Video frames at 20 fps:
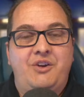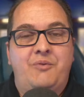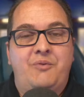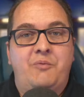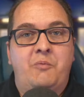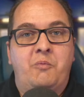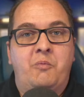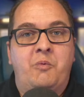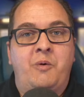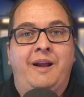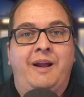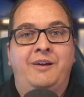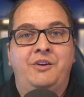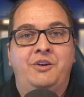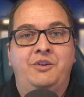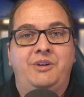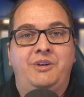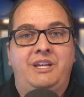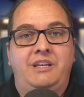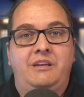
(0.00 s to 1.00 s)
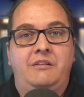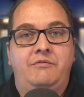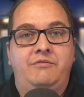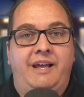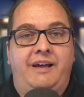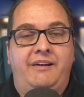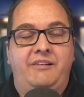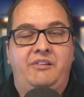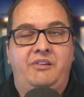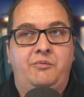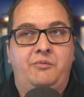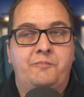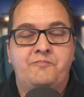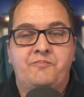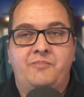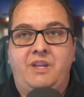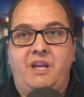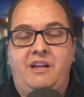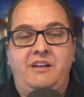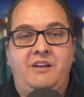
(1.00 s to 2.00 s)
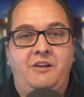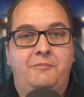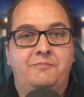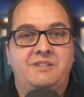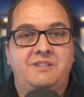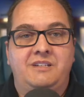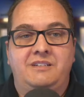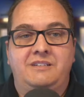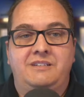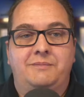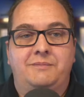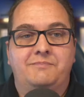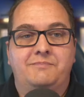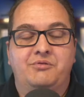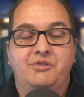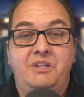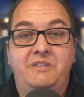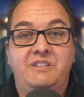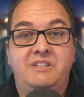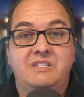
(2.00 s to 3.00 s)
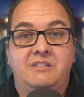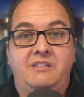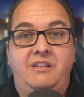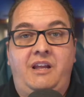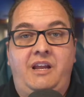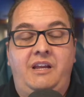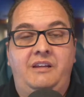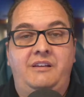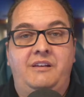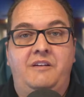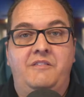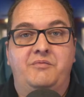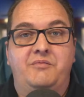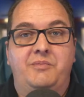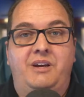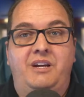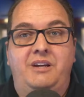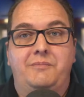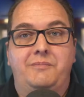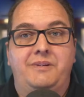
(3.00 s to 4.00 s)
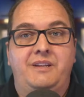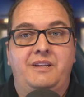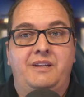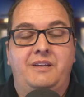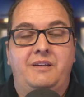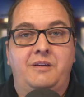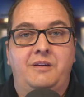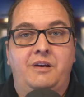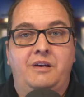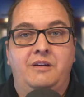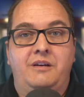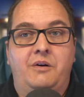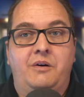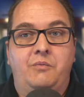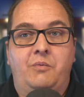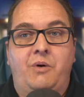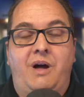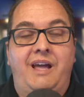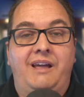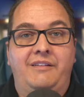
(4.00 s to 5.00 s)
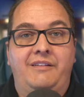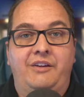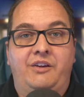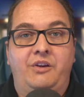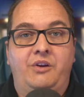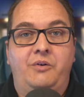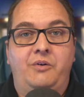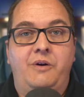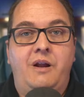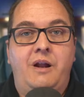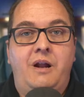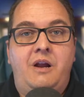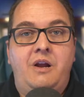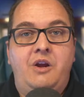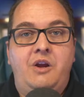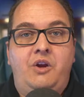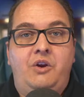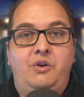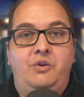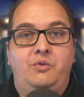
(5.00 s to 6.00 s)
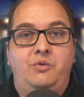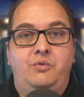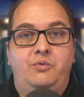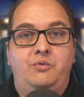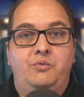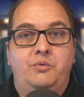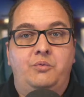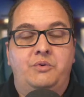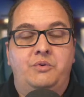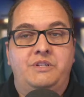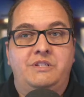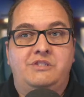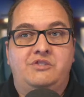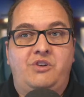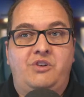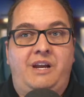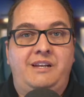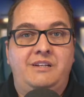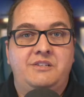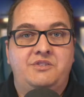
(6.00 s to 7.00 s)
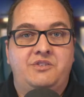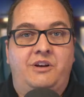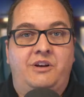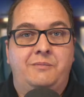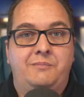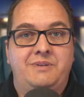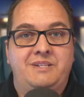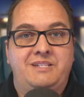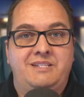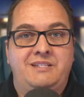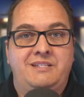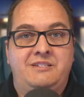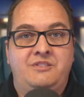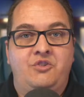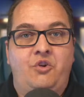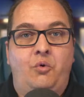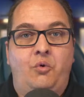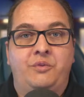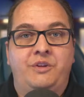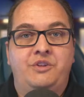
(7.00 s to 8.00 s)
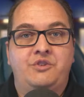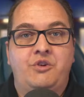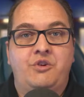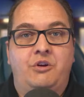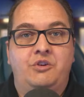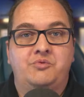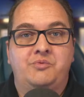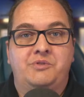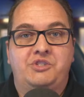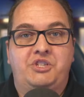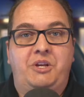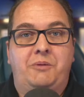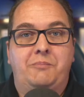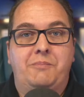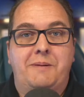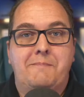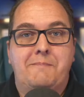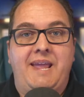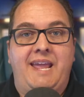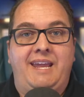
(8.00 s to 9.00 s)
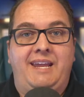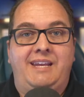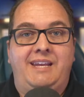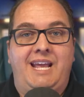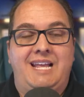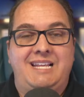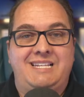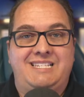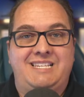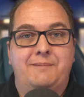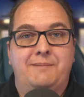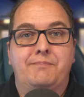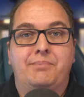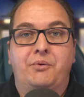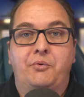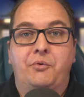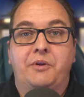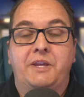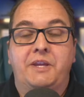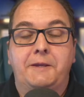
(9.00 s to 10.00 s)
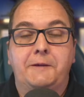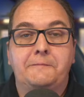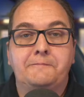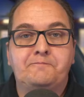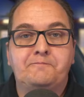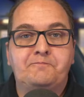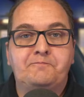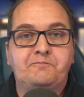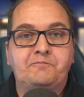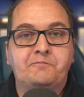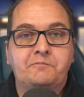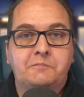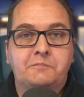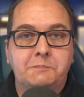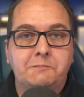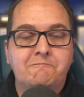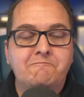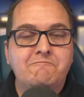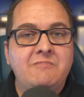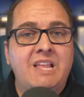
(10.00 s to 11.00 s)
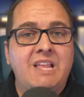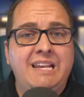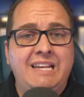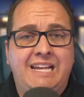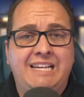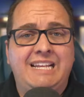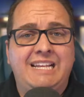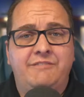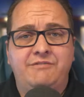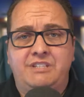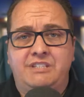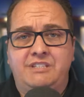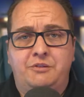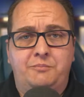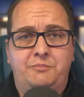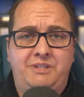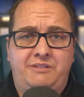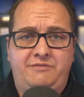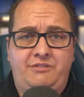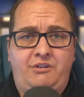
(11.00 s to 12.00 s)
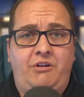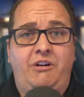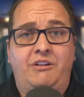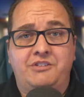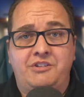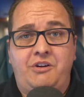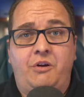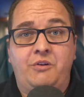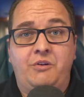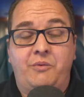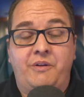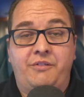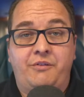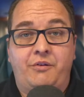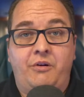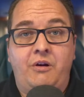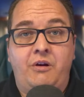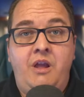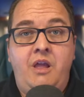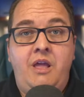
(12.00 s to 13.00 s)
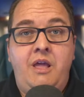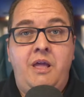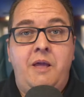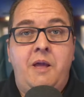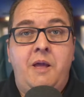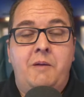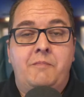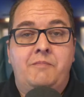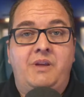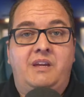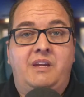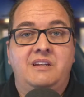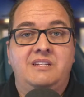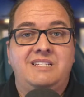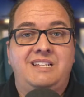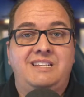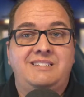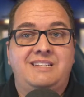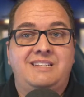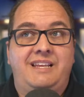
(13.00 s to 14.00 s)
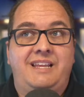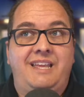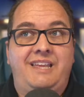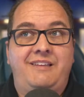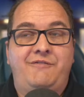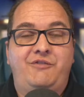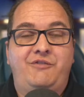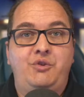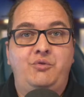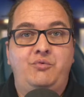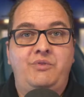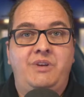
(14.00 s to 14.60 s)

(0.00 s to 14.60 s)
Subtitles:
where you need to value. I helped a previous client of mine a while ago who was trying to start a business and only charge what she'd been paid as an employee. And I'd have a little bit of a heart-to-heart with her because I said, if you